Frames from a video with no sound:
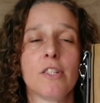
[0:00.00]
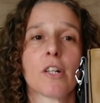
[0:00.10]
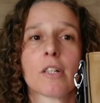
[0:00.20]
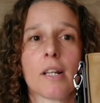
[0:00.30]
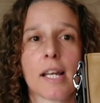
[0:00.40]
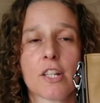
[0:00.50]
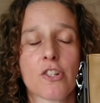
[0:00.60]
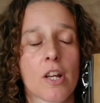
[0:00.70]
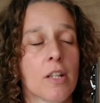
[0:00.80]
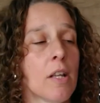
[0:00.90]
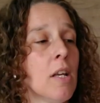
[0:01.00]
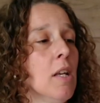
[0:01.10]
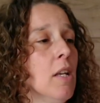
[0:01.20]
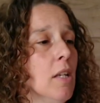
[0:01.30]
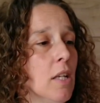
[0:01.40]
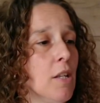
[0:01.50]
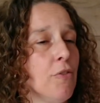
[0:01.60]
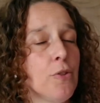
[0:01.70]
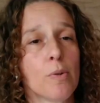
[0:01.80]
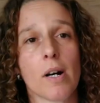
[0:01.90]
in your collection,
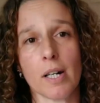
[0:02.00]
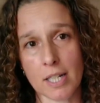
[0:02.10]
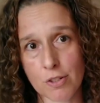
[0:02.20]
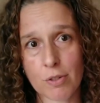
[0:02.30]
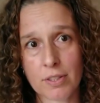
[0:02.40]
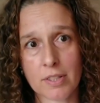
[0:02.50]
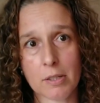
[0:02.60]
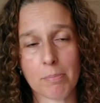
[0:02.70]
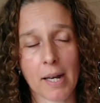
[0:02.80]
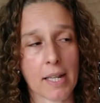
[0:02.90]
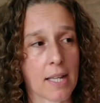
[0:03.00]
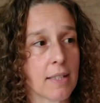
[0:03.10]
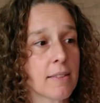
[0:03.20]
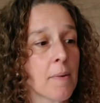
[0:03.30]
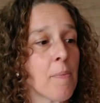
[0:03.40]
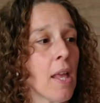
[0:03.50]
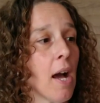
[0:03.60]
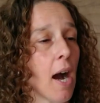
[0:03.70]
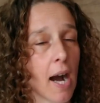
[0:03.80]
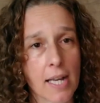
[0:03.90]
if you are interested by it.
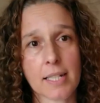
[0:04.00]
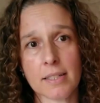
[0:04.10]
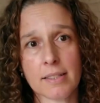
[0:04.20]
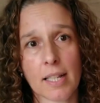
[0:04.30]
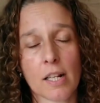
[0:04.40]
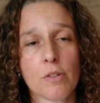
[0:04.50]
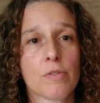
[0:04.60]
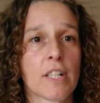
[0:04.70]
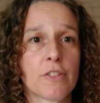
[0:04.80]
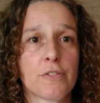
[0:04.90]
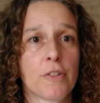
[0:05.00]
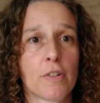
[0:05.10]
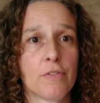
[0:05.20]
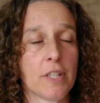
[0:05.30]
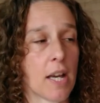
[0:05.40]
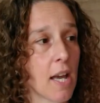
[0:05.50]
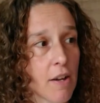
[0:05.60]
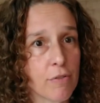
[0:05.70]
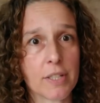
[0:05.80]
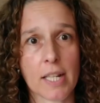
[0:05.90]
I can tell you that for the
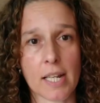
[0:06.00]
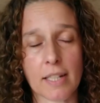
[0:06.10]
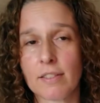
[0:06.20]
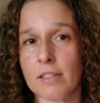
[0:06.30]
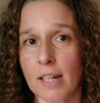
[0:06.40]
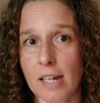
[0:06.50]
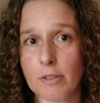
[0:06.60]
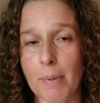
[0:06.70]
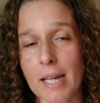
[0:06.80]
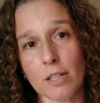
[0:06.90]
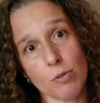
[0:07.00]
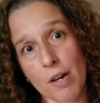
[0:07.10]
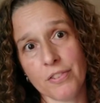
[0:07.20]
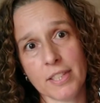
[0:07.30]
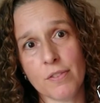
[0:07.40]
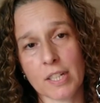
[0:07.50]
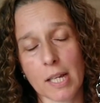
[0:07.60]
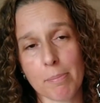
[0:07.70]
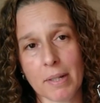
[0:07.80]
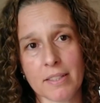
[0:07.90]
everyday, it's a nice bag. You have seen the
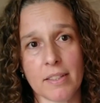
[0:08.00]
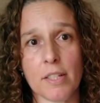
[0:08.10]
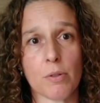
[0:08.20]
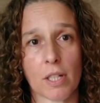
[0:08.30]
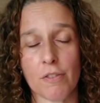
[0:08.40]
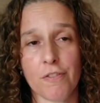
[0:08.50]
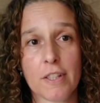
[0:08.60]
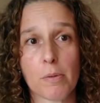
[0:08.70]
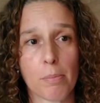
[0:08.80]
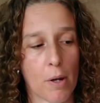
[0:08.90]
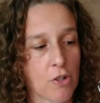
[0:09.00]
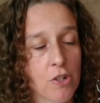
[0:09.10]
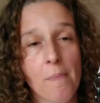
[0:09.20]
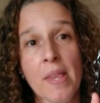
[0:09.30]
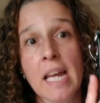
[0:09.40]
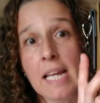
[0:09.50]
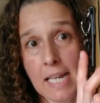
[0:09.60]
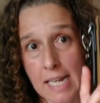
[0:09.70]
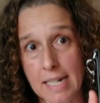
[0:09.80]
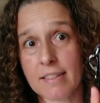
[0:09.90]
capacity, you can fit a bunch.
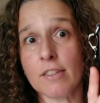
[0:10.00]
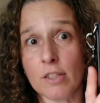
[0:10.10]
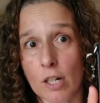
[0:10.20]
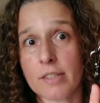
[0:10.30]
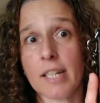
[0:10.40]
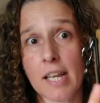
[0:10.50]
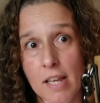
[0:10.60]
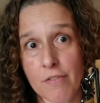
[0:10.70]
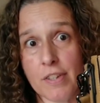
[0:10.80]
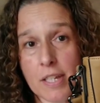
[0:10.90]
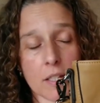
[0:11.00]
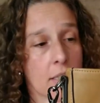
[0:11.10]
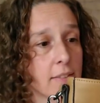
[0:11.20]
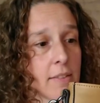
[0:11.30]
It's not heavy.